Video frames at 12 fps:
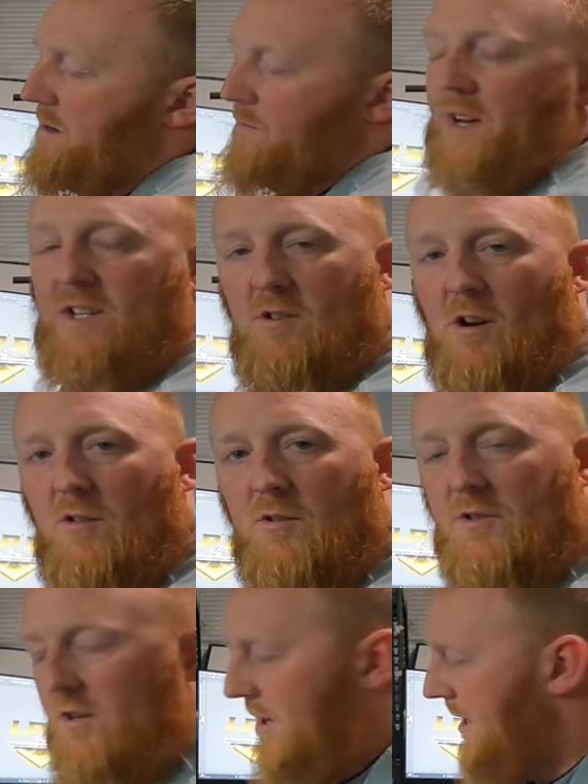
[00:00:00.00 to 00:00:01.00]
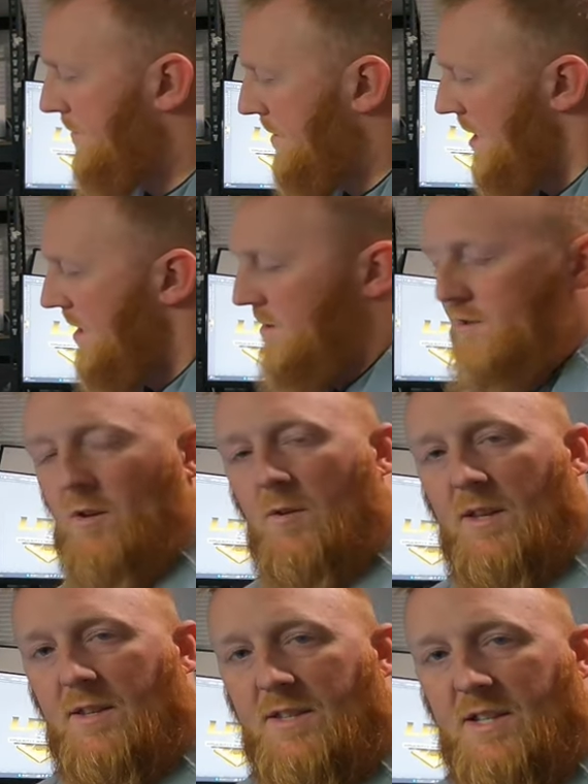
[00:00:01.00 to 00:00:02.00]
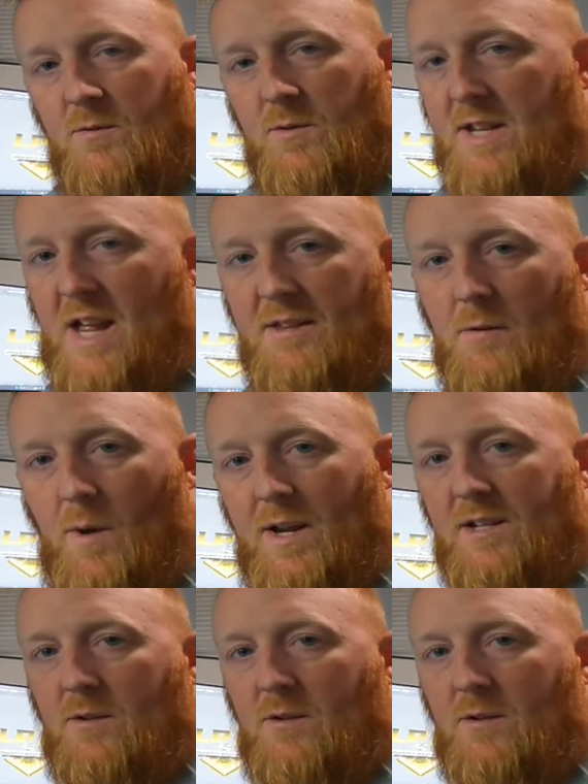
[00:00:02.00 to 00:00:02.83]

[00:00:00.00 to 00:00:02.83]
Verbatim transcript: Make sure all those are clipped. So that this was not in the way,